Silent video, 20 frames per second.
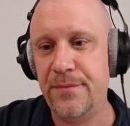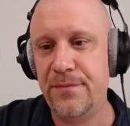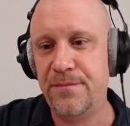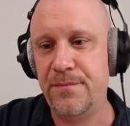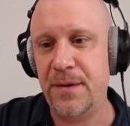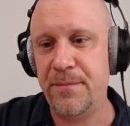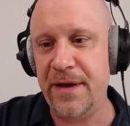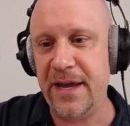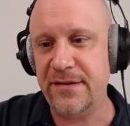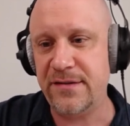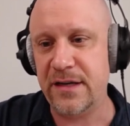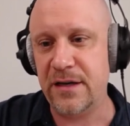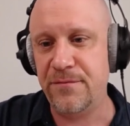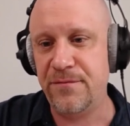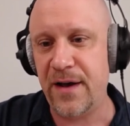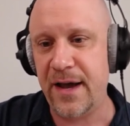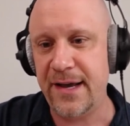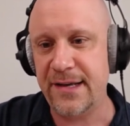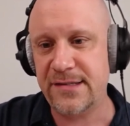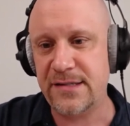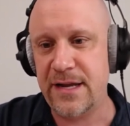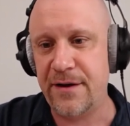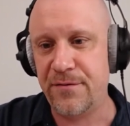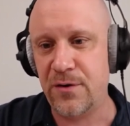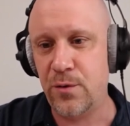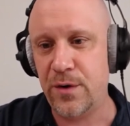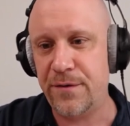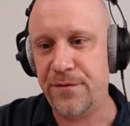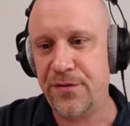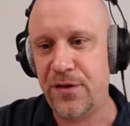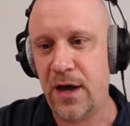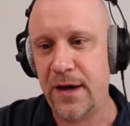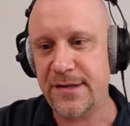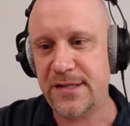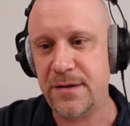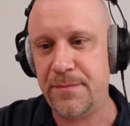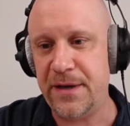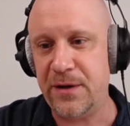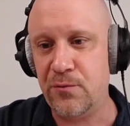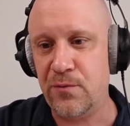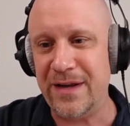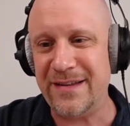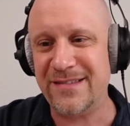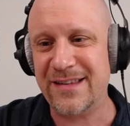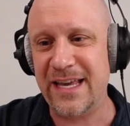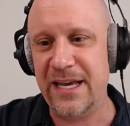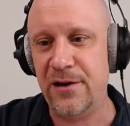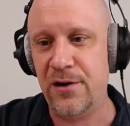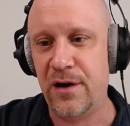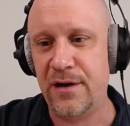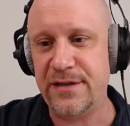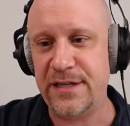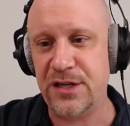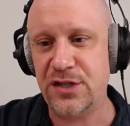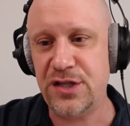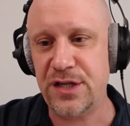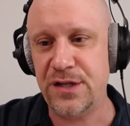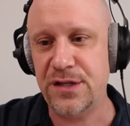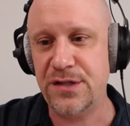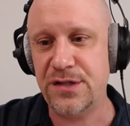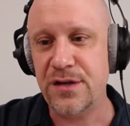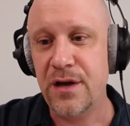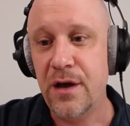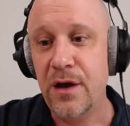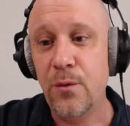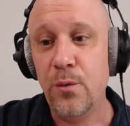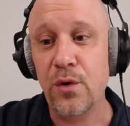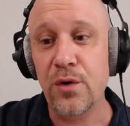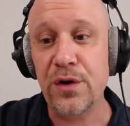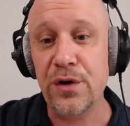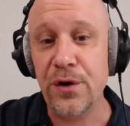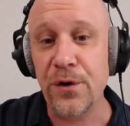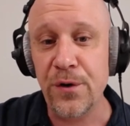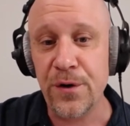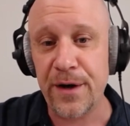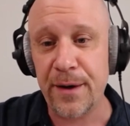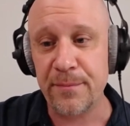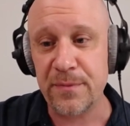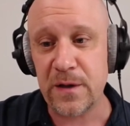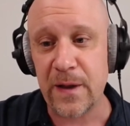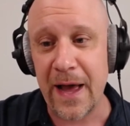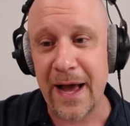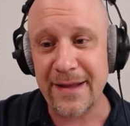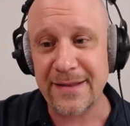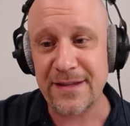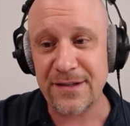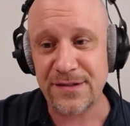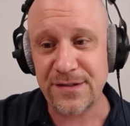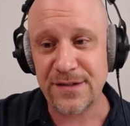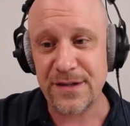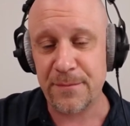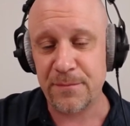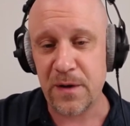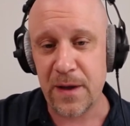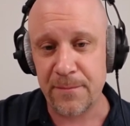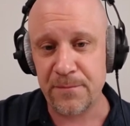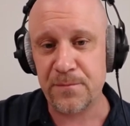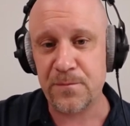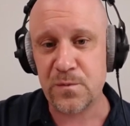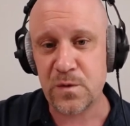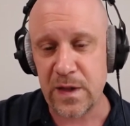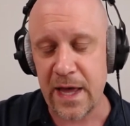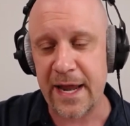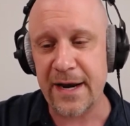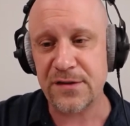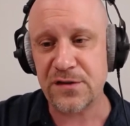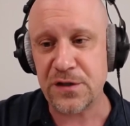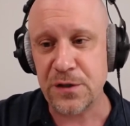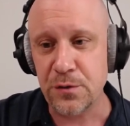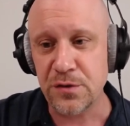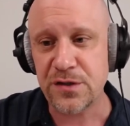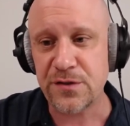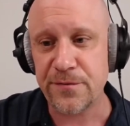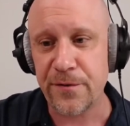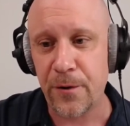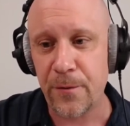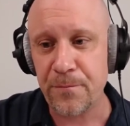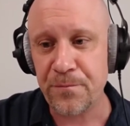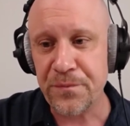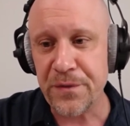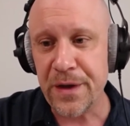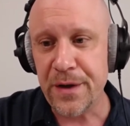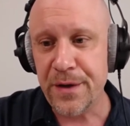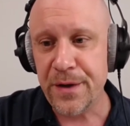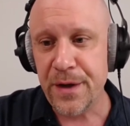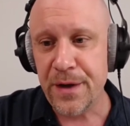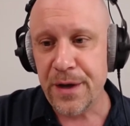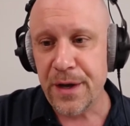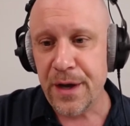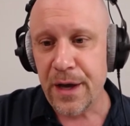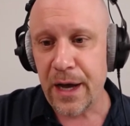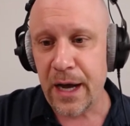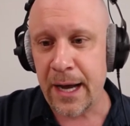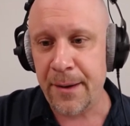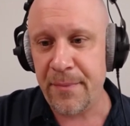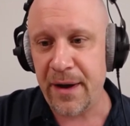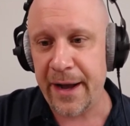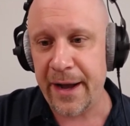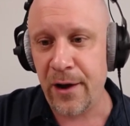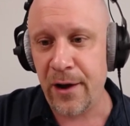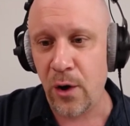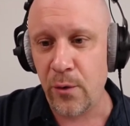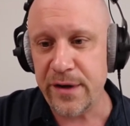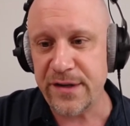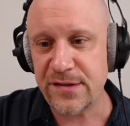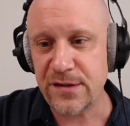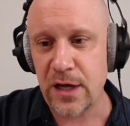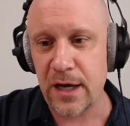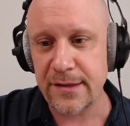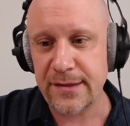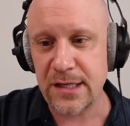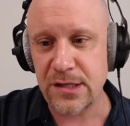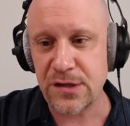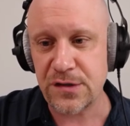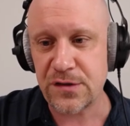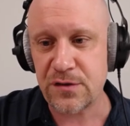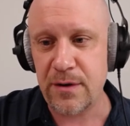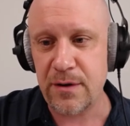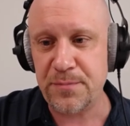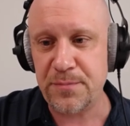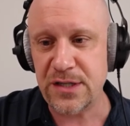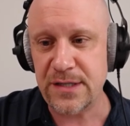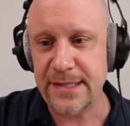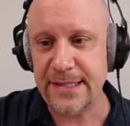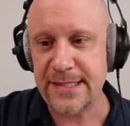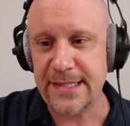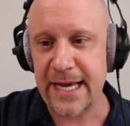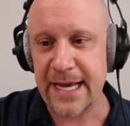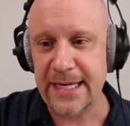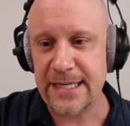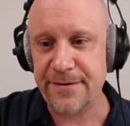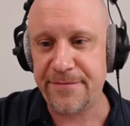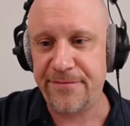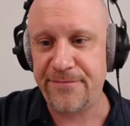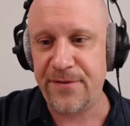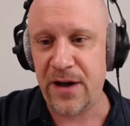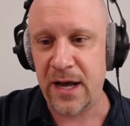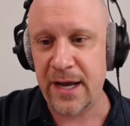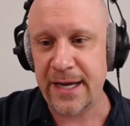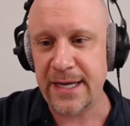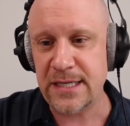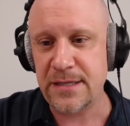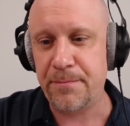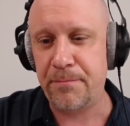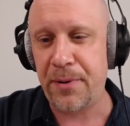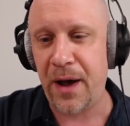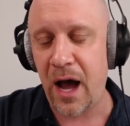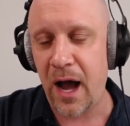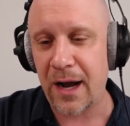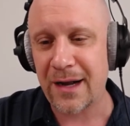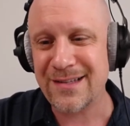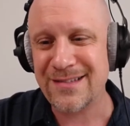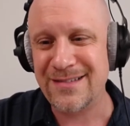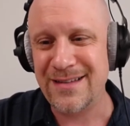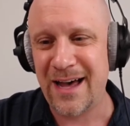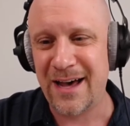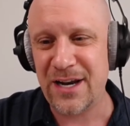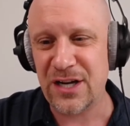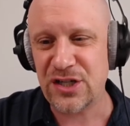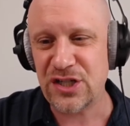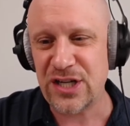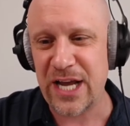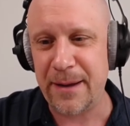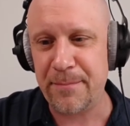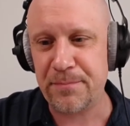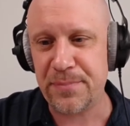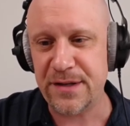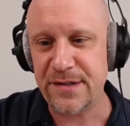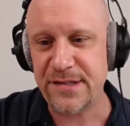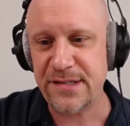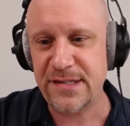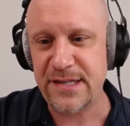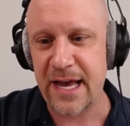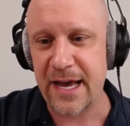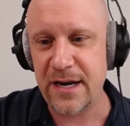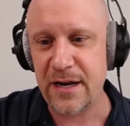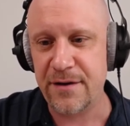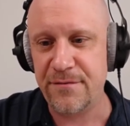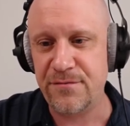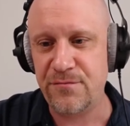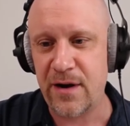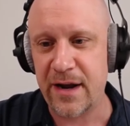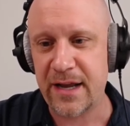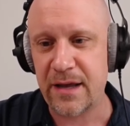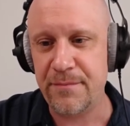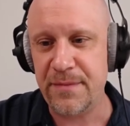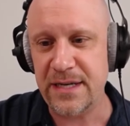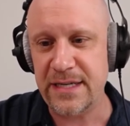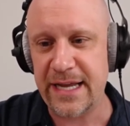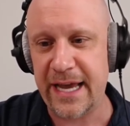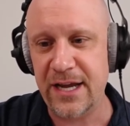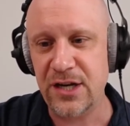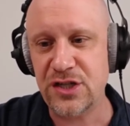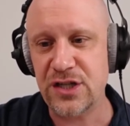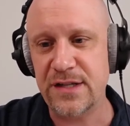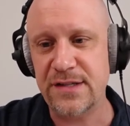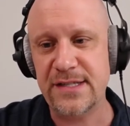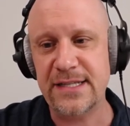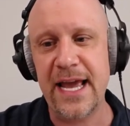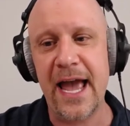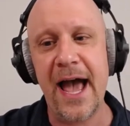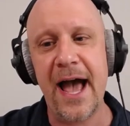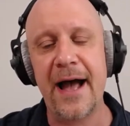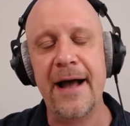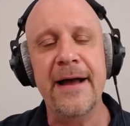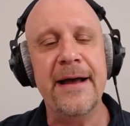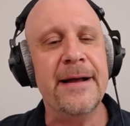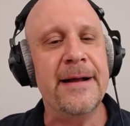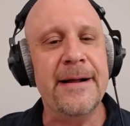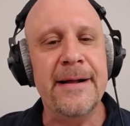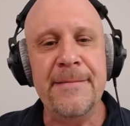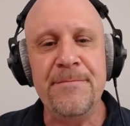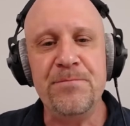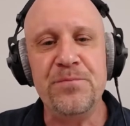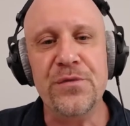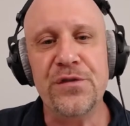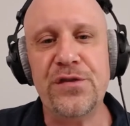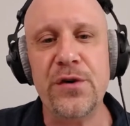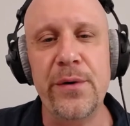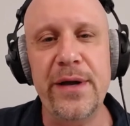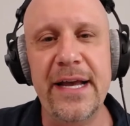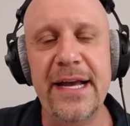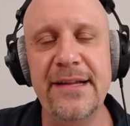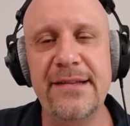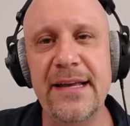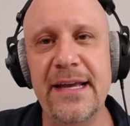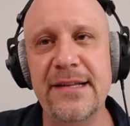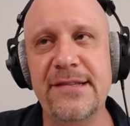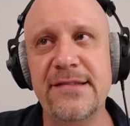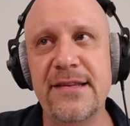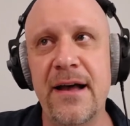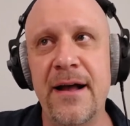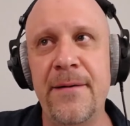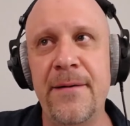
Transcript: Amazing advice. Never would have thought to be risky in auditions. Well, good. I'm glad it's useful. I always thought the description is a defined box, not a shapeless set of recommendations. Yeah. So it's